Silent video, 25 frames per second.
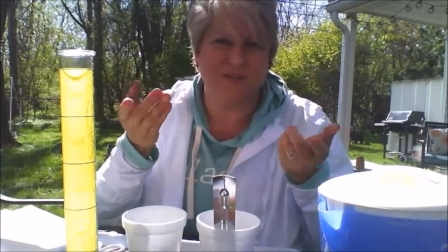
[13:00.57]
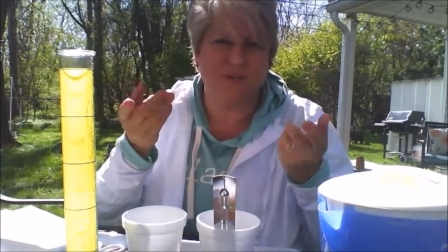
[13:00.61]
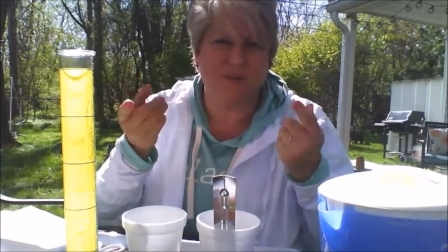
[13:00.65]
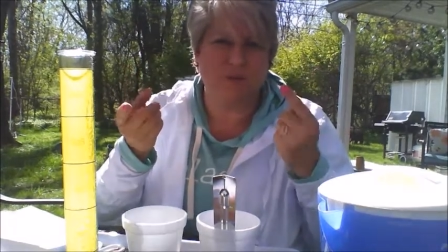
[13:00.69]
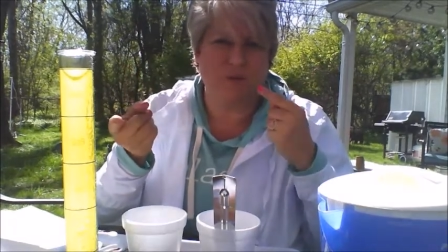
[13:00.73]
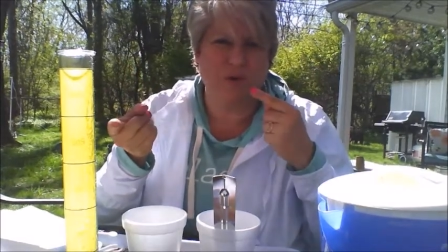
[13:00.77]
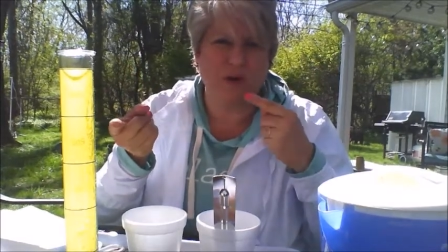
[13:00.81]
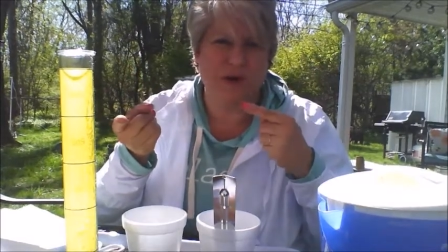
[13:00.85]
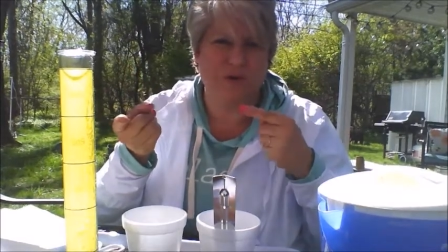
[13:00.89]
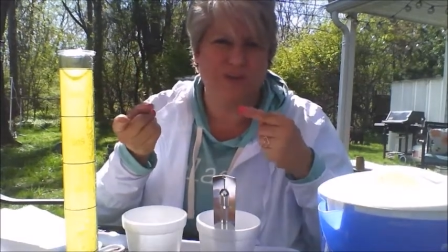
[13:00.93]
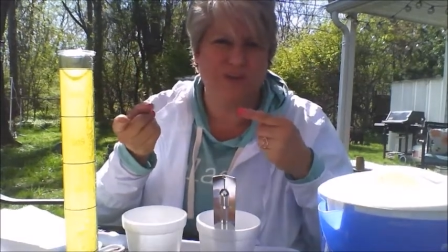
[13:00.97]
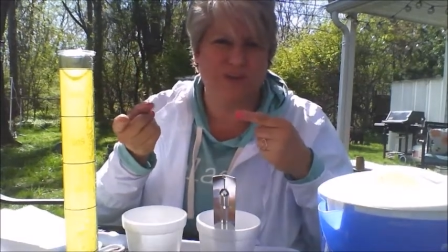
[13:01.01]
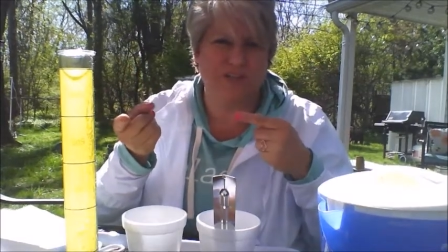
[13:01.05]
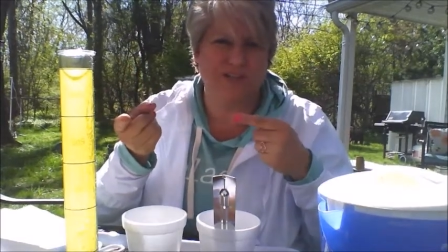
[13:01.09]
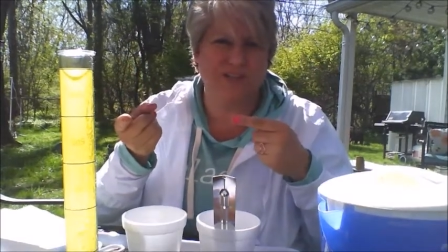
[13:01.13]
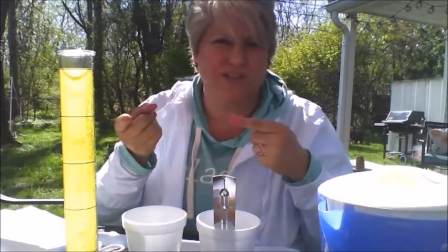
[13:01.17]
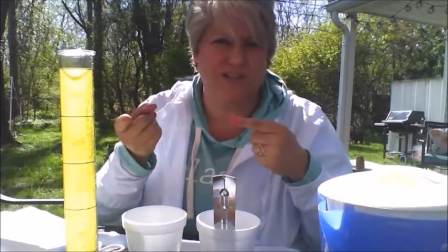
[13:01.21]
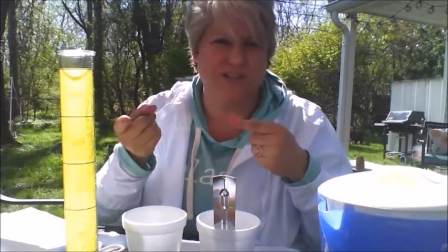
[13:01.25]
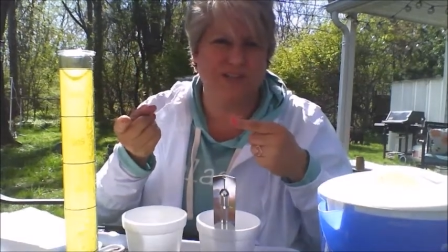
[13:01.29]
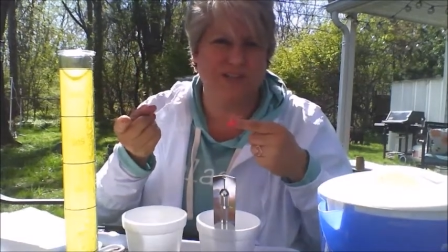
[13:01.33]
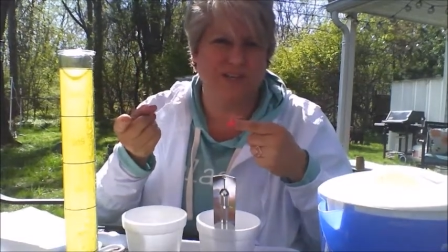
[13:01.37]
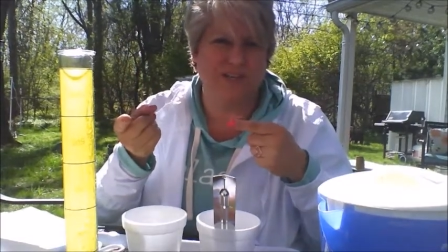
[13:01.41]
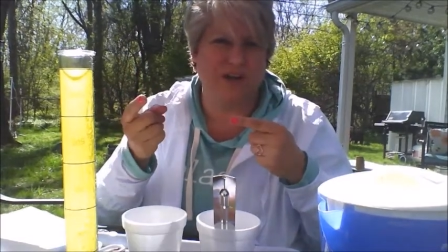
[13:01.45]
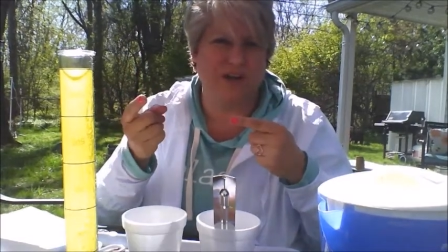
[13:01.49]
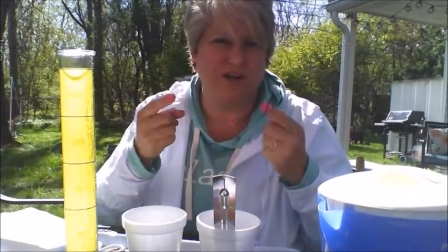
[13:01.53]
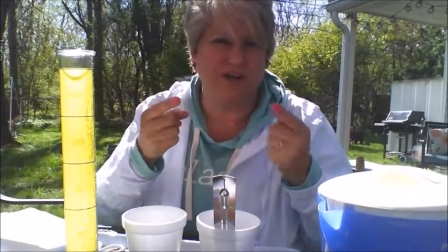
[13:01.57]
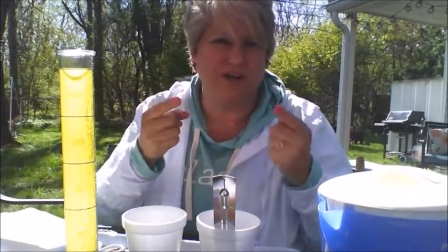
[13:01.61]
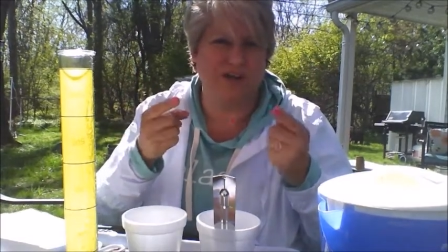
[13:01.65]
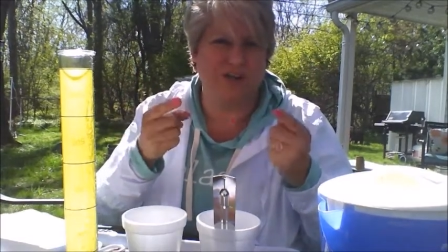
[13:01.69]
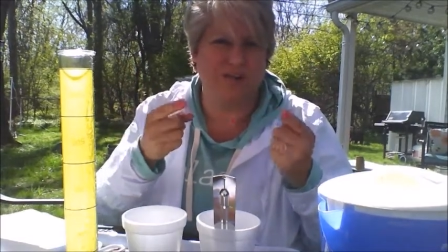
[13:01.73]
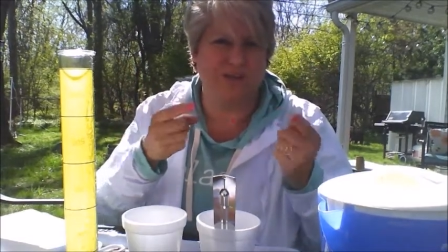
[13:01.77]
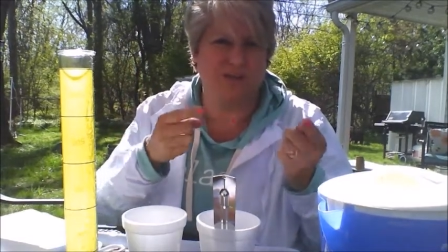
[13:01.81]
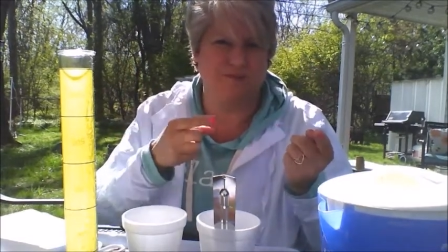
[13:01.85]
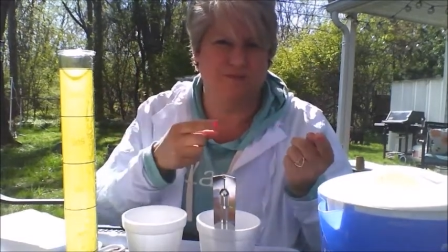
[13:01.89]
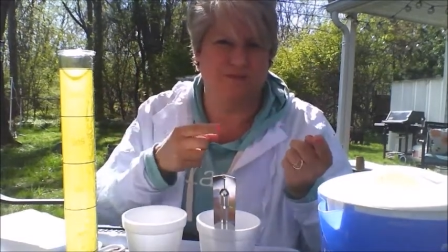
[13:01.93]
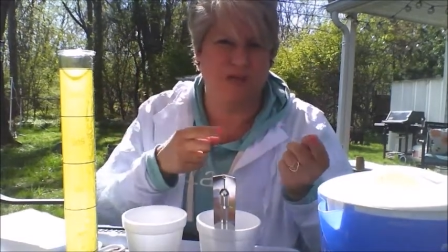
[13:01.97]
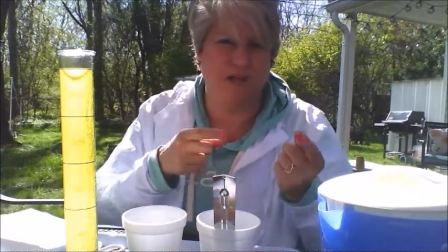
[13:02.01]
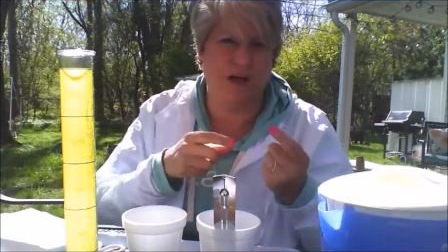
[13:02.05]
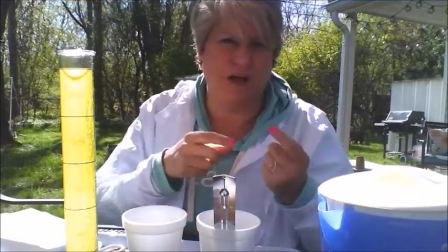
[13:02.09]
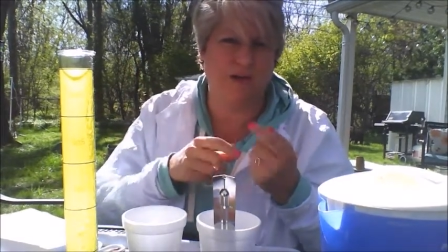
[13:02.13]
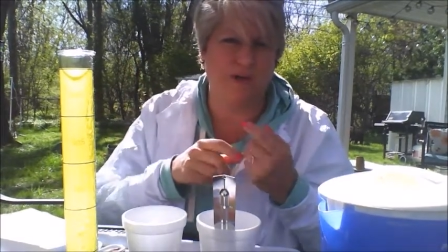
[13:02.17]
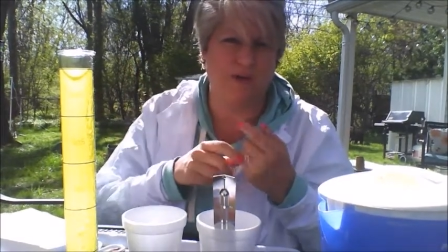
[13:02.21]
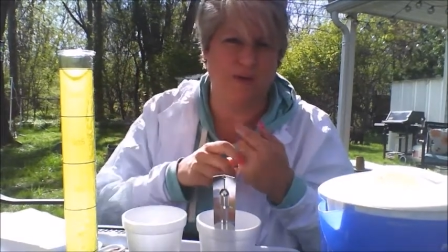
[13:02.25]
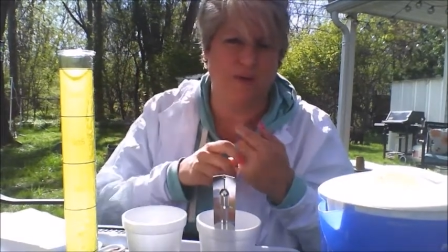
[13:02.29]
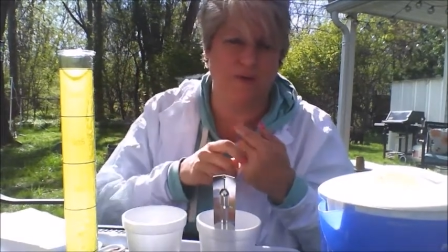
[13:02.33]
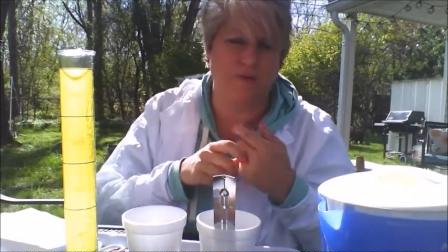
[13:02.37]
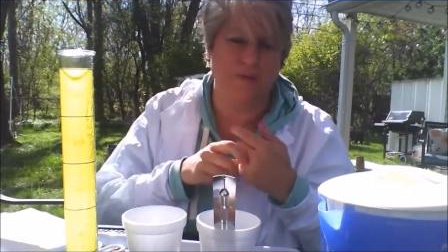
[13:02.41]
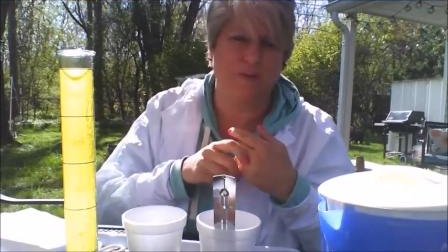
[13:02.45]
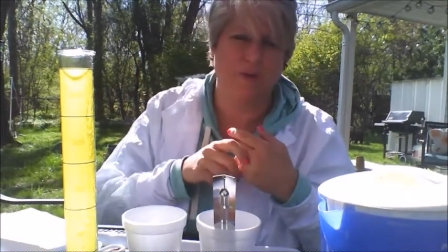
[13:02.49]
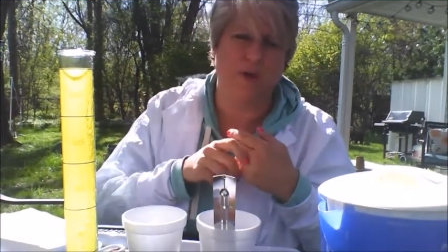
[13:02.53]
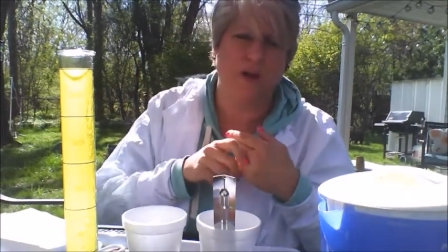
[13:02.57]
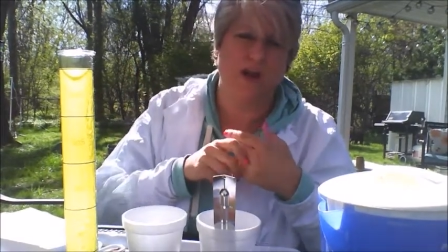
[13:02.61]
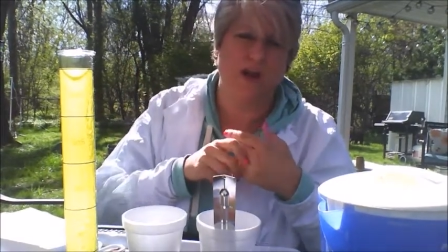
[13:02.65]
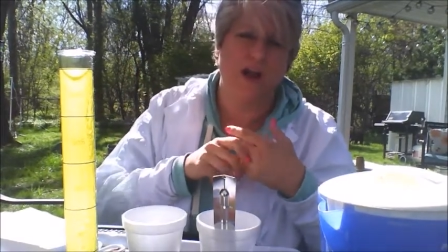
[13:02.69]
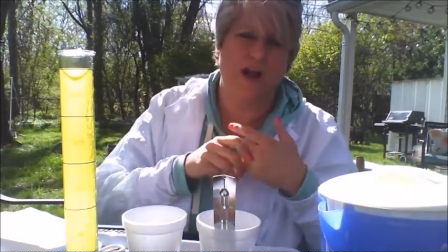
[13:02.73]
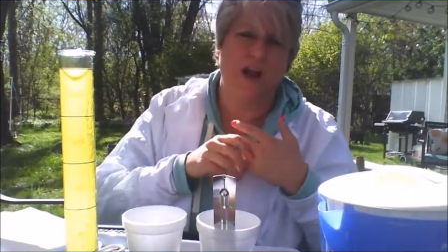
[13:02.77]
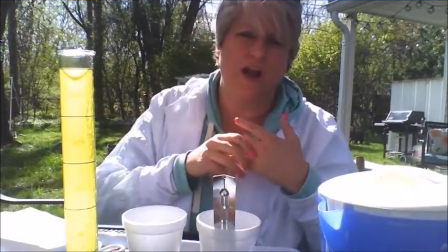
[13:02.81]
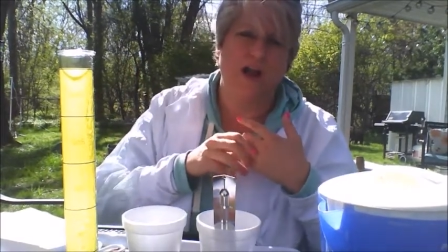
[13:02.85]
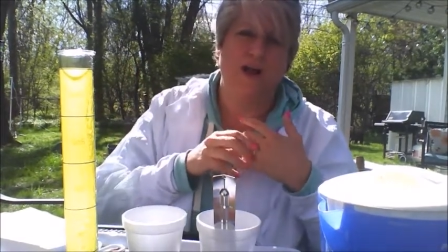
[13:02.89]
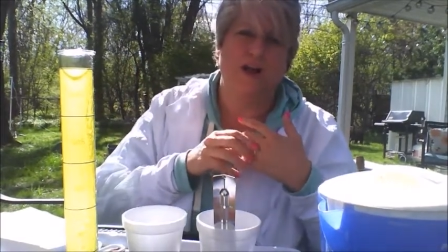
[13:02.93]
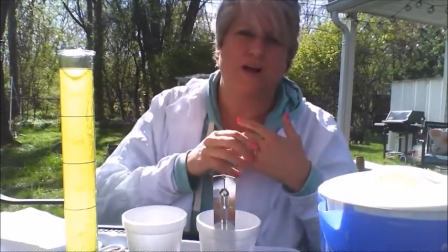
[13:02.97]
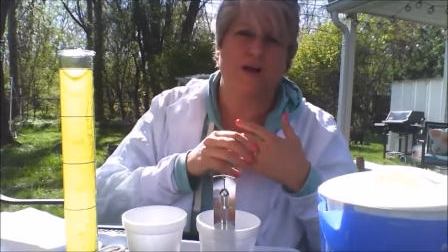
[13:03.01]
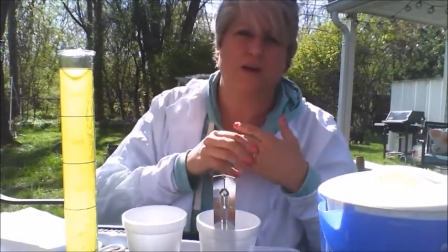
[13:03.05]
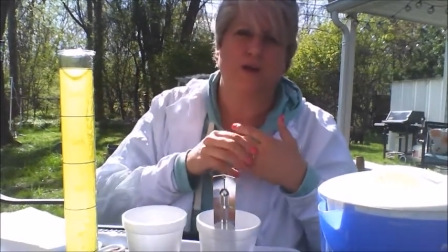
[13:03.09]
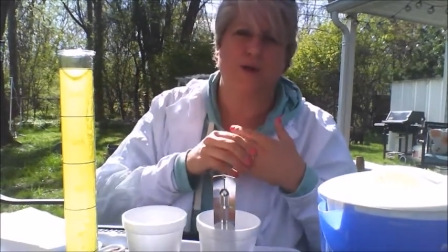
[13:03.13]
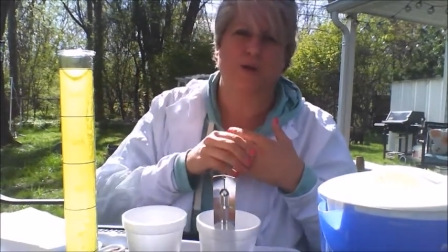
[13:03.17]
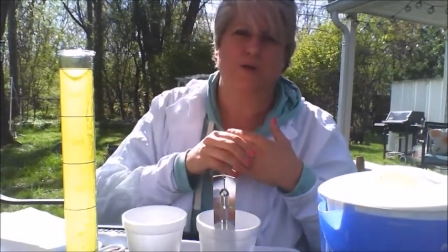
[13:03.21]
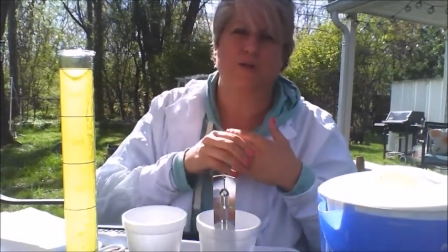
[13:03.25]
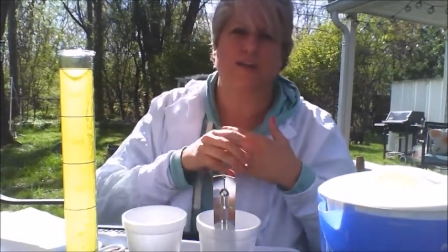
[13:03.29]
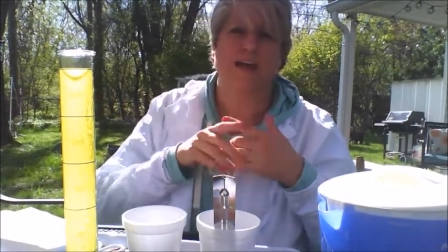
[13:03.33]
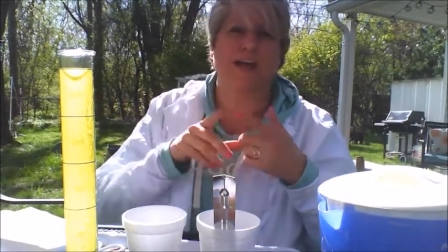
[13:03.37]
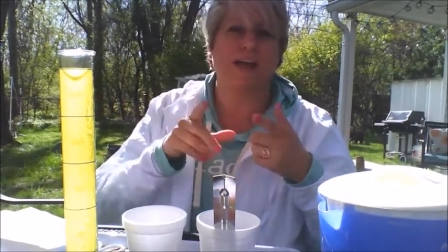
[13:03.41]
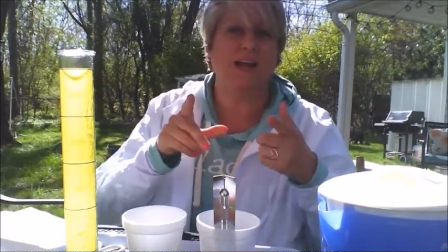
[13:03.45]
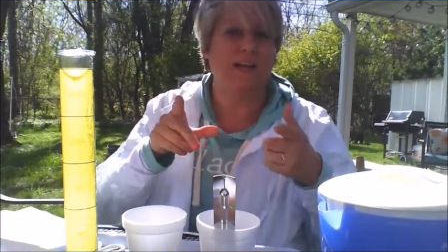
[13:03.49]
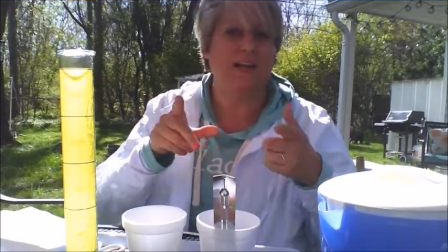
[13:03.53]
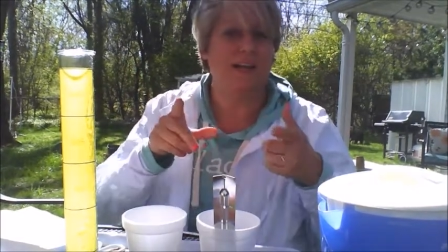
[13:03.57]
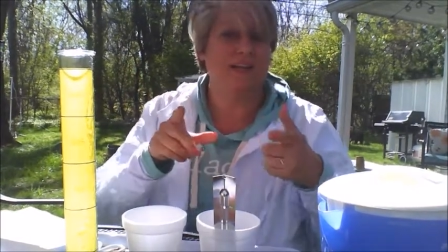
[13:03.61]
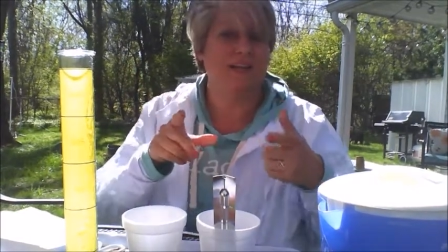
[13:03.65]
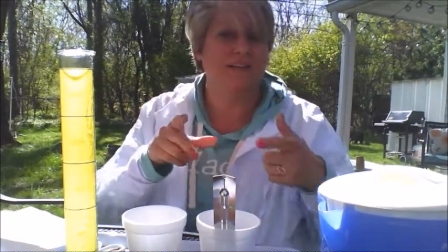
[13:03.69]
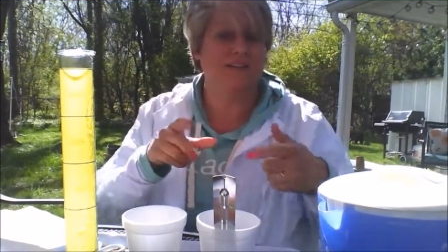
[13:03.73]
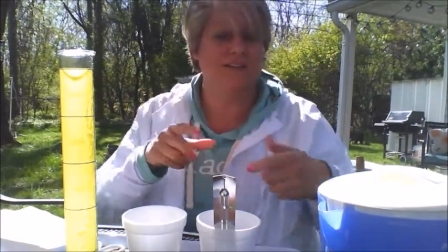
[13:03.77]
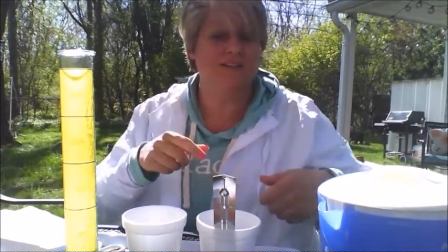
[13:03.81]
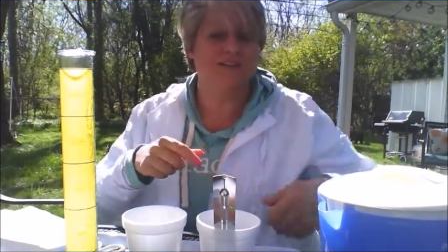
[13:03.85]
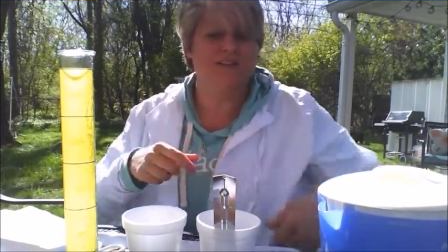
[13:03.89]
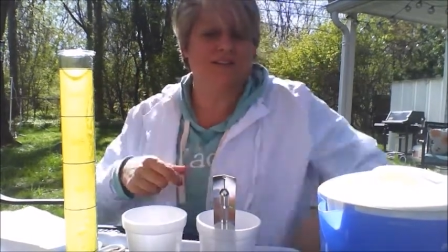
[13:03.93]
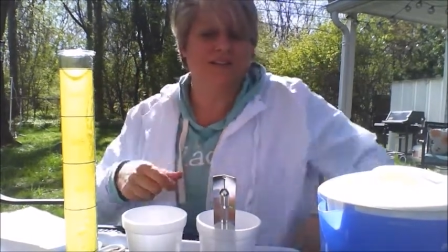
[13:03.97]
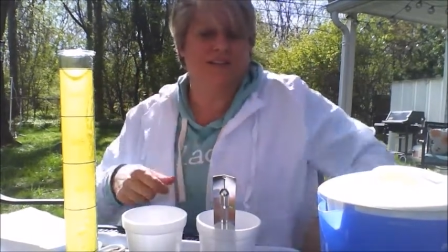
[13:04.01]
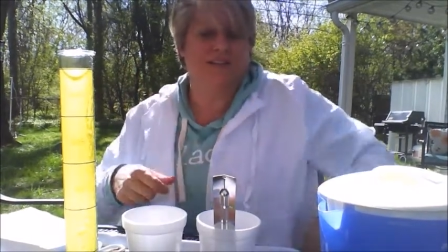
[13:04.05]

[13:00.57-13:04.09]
but why are we changing also the volume? That is to